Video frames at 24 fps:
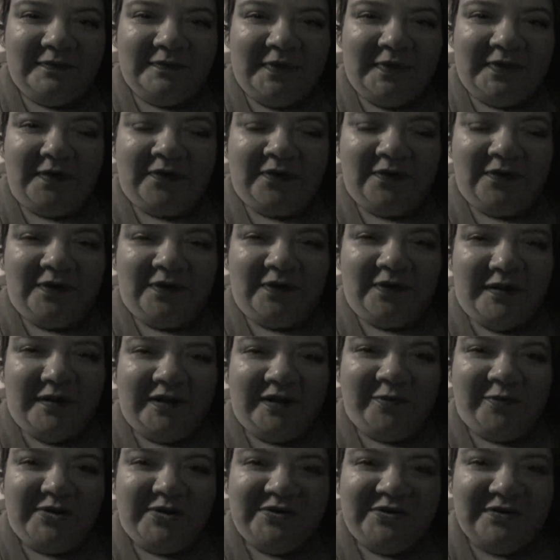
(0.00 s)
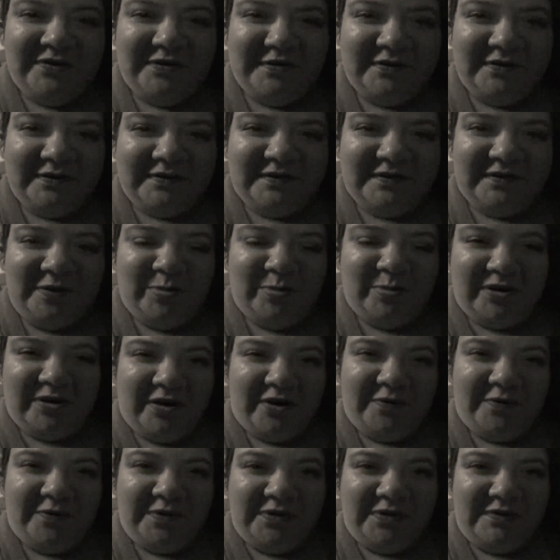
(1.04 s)
Oh, Hollywood, you didn't sleep at
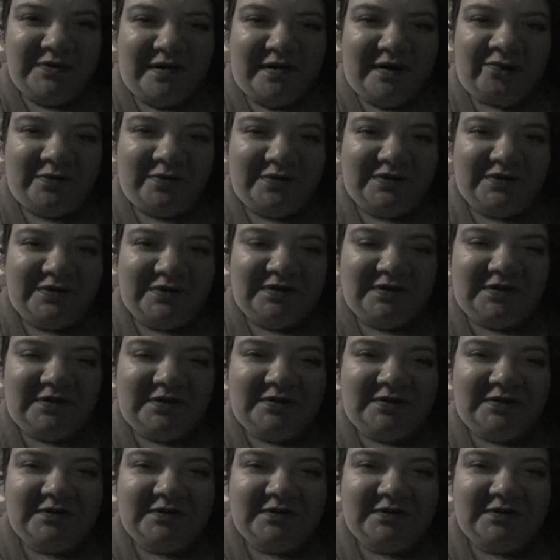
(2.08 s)
all when your dad was sick.